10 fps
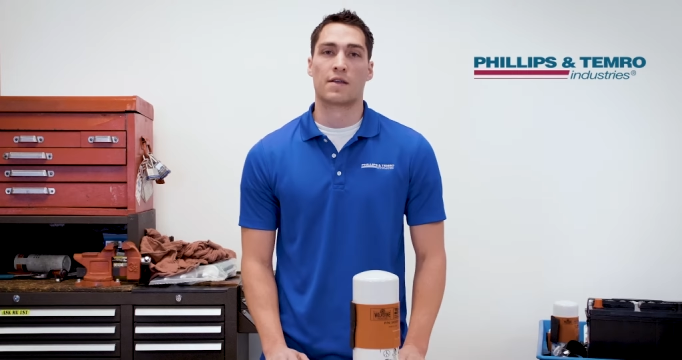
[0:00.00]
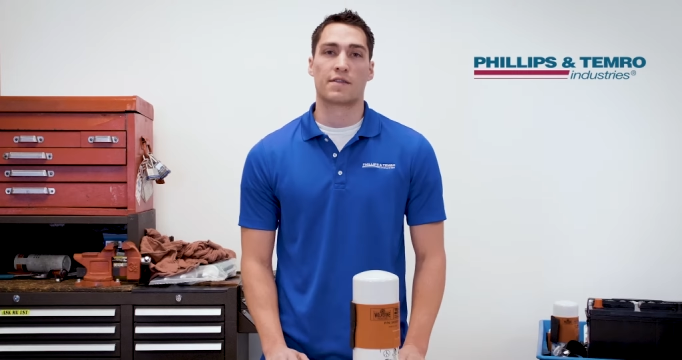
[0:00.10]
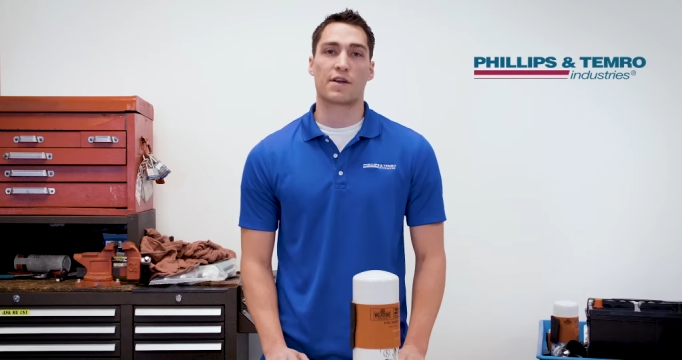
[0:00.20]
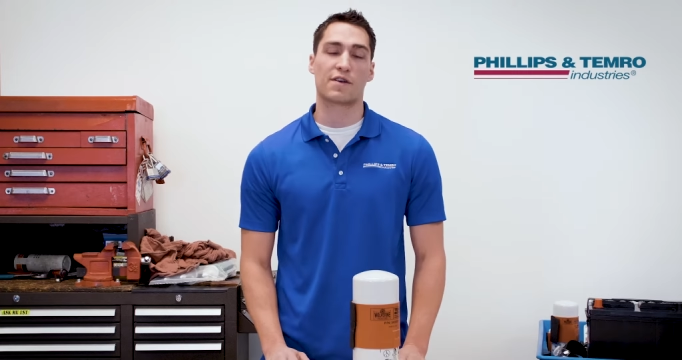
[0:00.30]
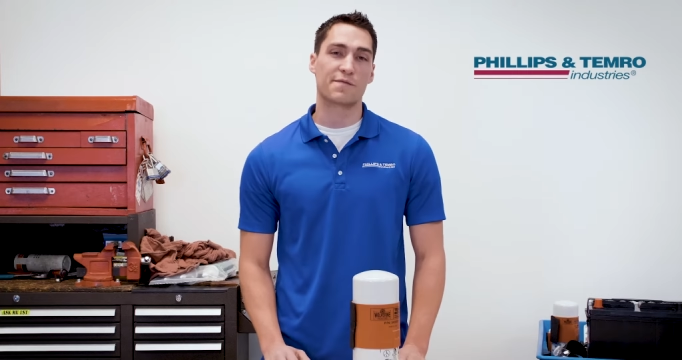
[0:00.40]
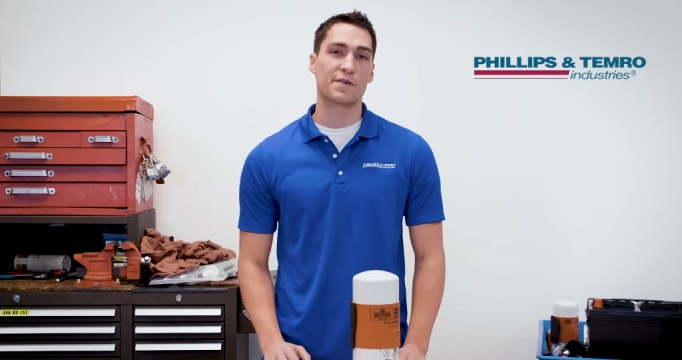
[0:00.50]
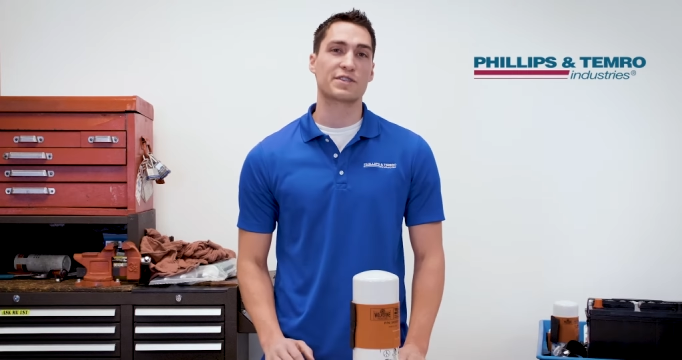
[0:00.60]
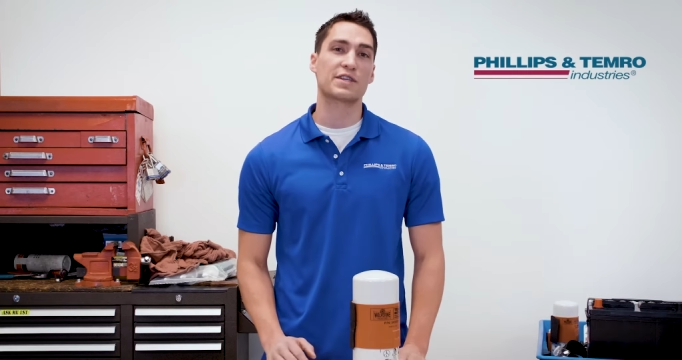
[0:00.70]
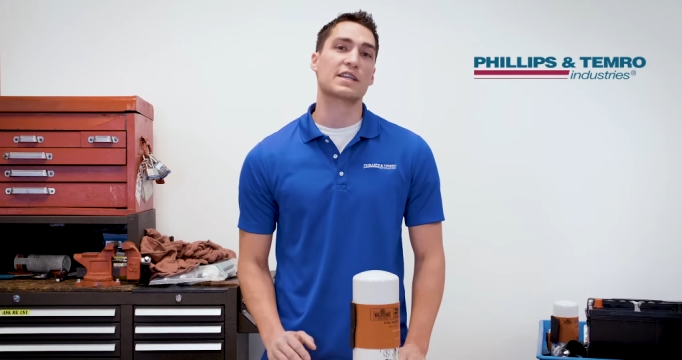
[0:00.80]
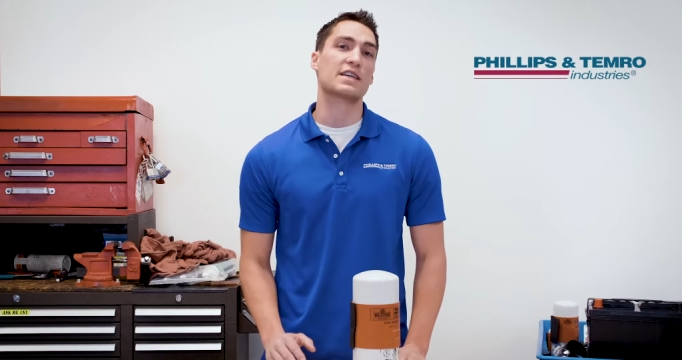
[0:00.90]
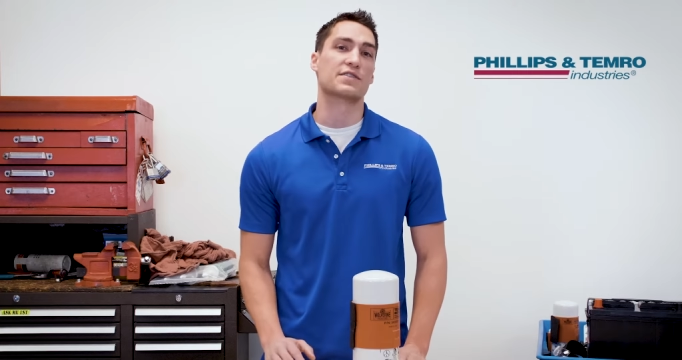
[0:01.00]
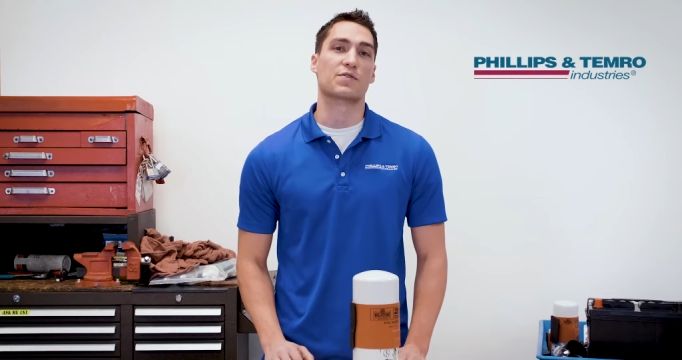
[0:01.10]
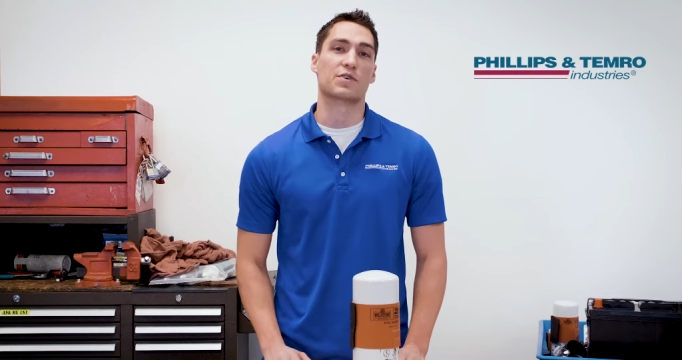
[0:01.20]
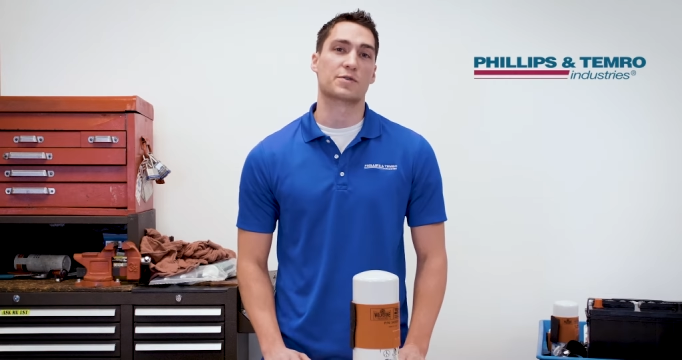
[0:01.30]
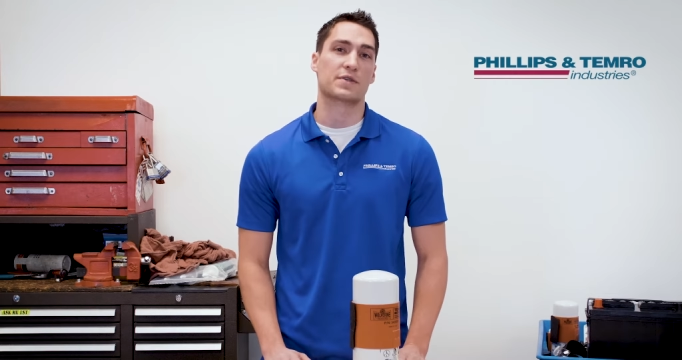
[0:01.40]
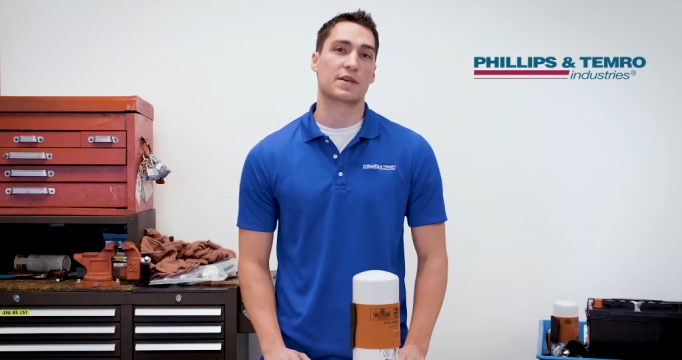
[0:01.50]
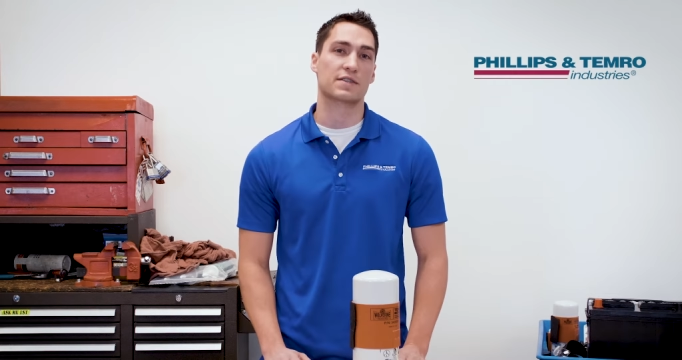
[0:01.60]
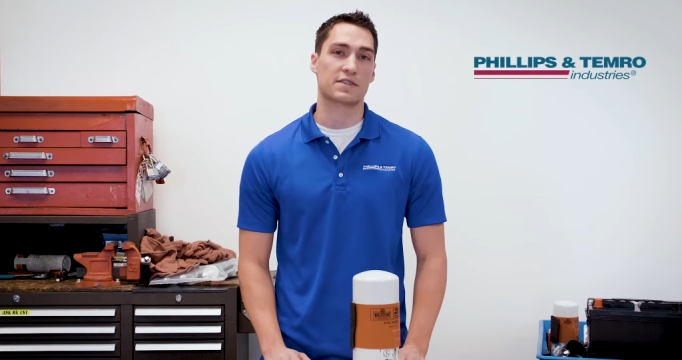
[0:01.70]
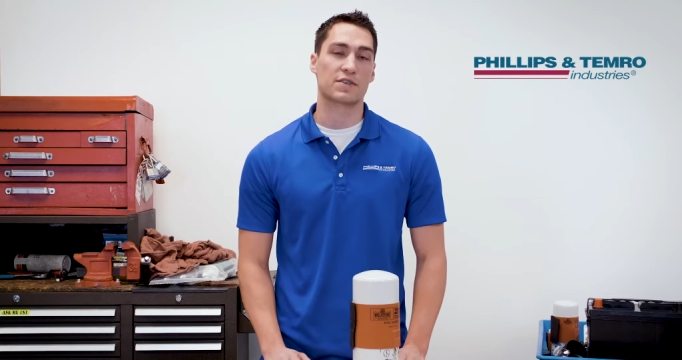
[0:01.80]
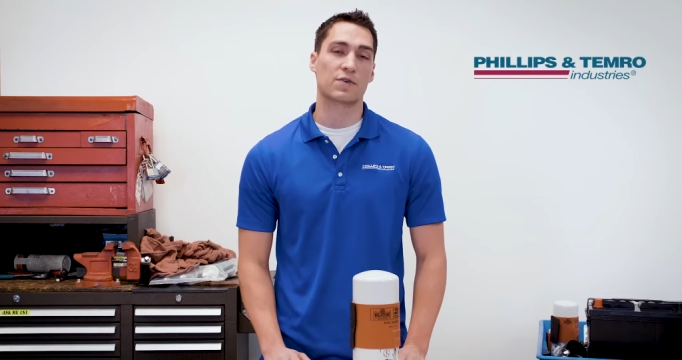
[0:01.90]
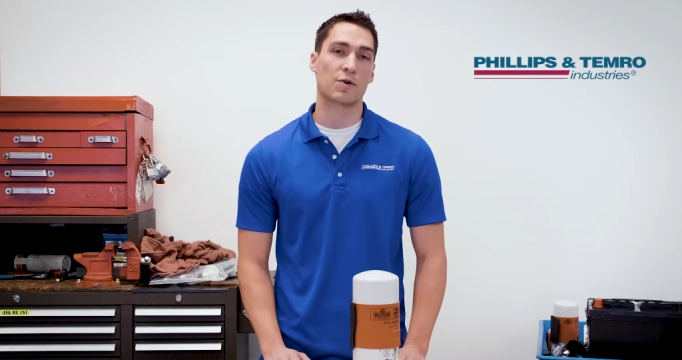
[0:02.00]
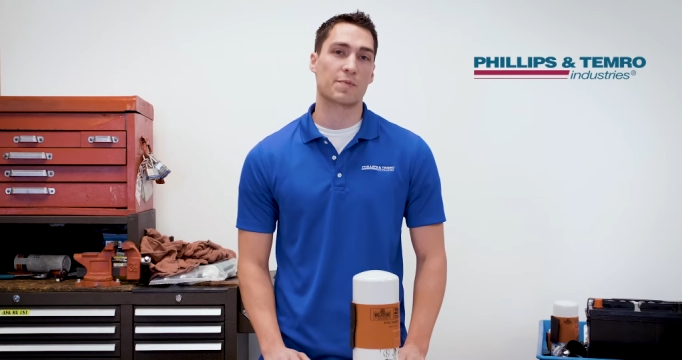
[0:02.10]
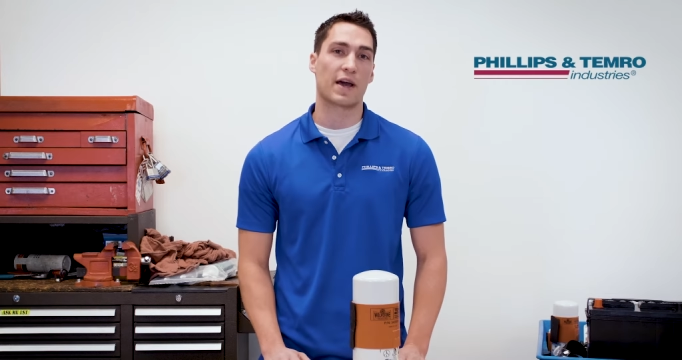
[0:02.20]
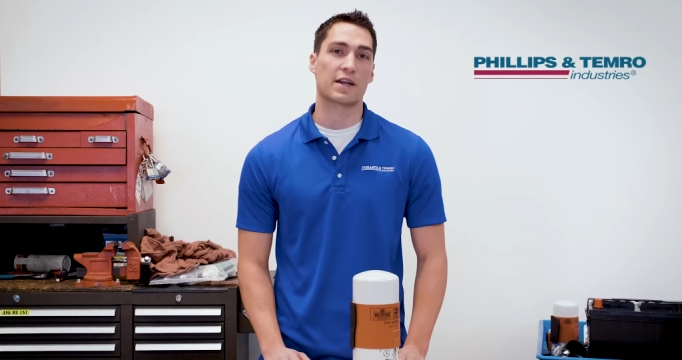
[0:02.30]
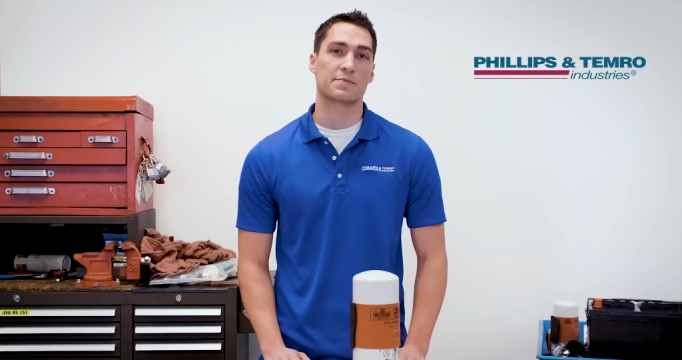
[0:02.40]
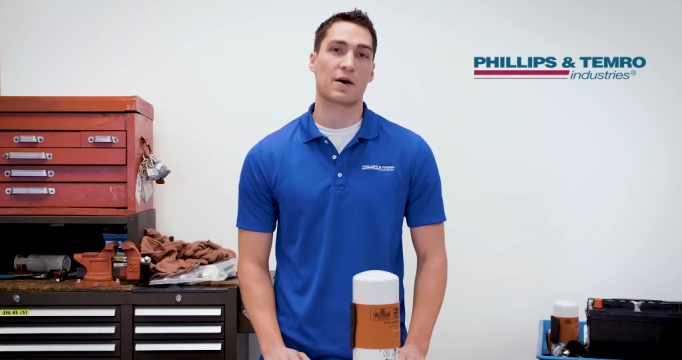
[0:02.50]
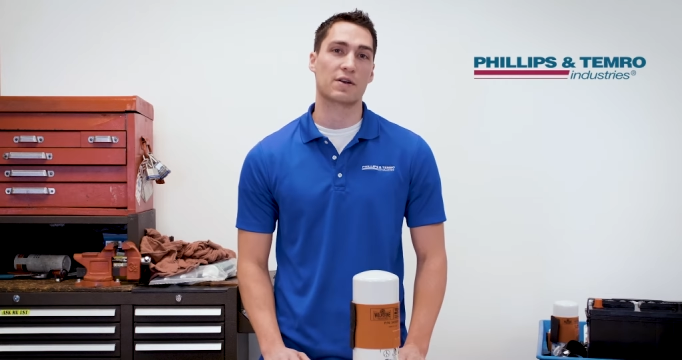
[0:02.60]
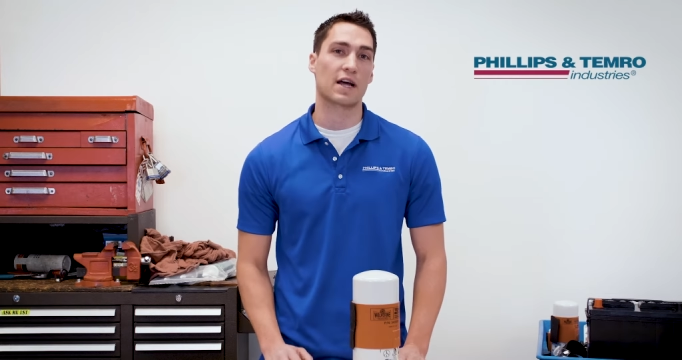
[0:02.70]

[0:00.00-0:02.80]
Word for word: They're an efficient heat source because the silicone pad is mounted